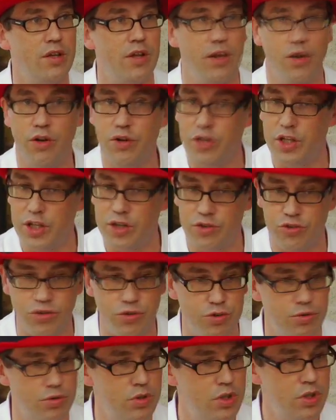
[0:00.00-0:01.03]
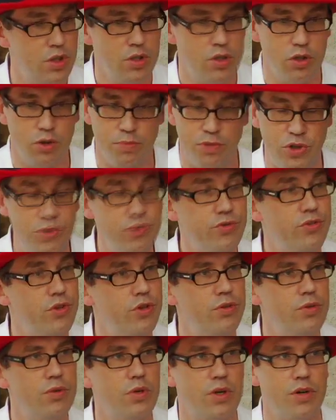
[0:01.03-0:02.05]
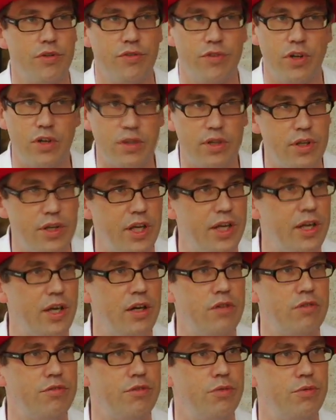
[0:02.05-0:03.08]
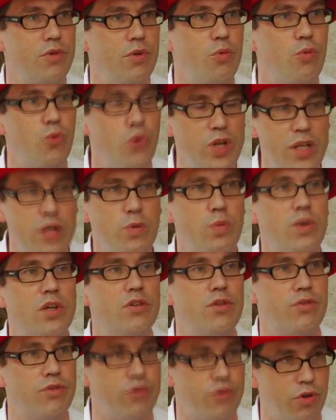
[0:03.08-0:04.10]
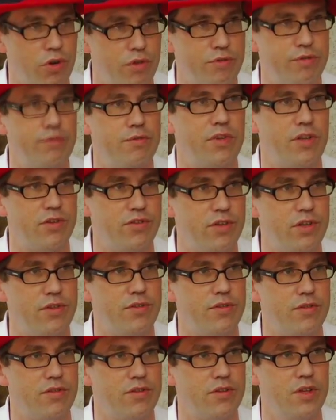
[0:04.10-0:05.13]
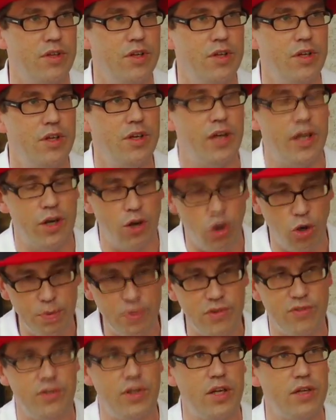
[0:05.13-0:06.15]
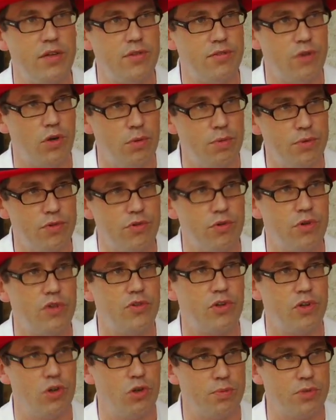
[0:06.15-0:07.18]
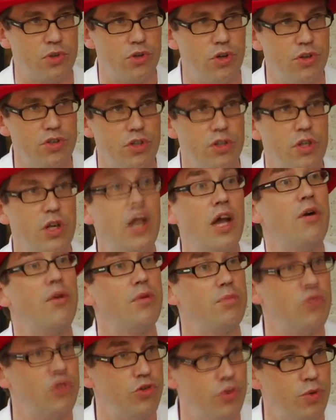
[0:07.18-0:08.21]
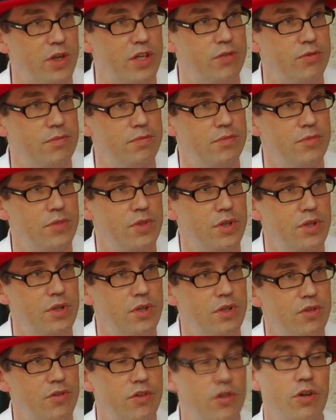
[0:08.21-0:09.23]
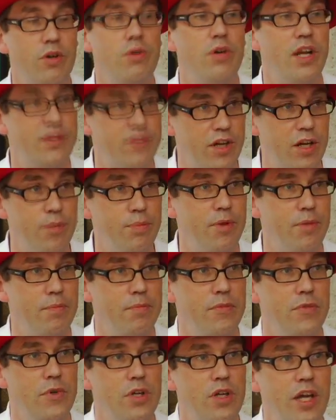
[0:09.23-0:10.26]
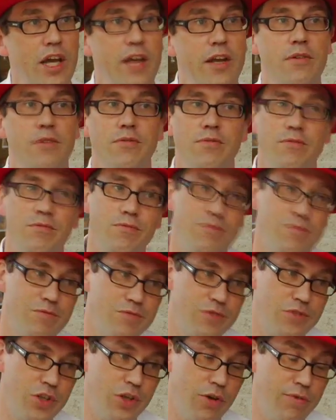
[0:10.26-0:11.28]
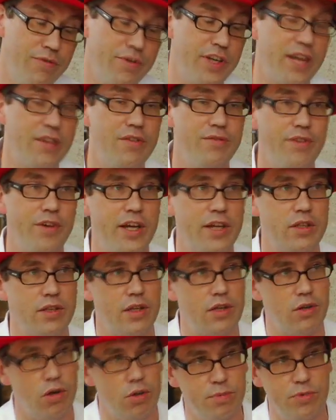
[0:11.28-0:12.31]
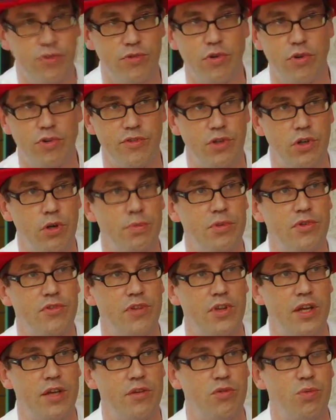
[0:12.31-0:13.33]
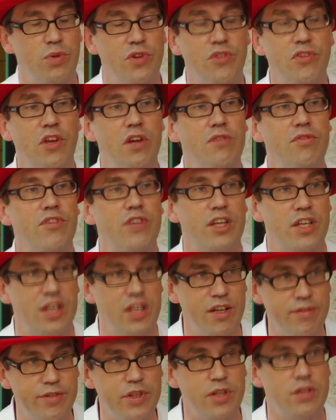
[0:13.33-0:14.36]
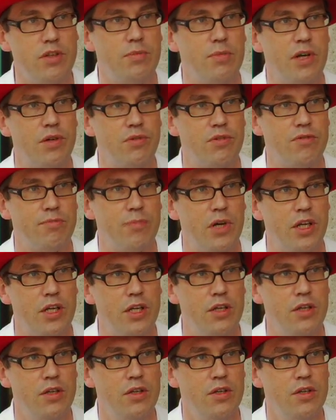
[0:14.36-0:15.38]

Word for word: They're not here to abuse you or suck the data out of you that really want to serve their citizens. And open standards, open source, and open content allow them to do it. So let's help them. And don't forget the fact that open source and open standards will save significant amounts of money,